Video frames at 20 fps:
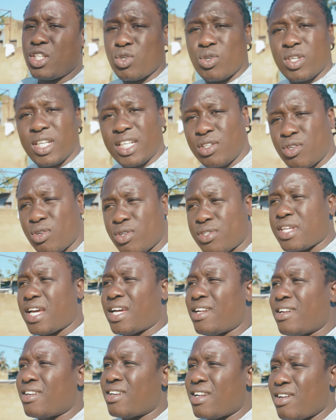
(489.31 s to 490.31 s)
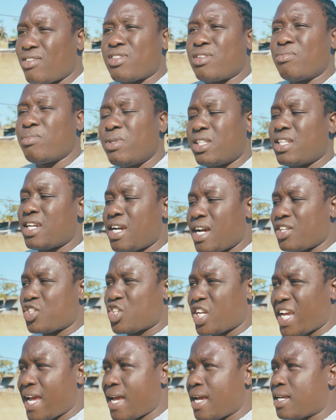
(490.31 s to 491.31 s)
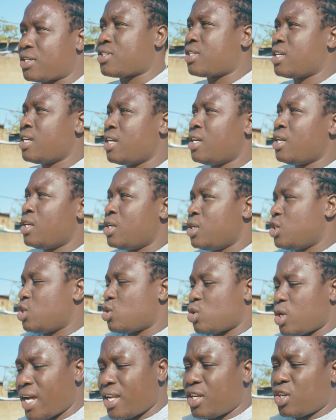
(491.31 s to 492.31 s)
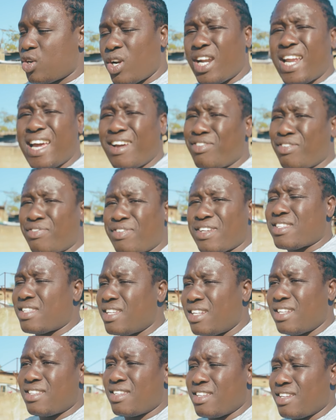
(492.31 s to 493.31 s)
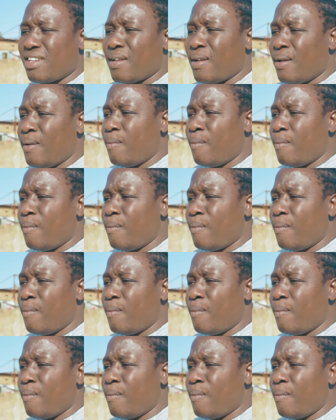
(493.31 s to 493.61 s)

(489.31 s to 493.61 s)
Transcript: You need those 100,000 meticais cash. You don't have a facility.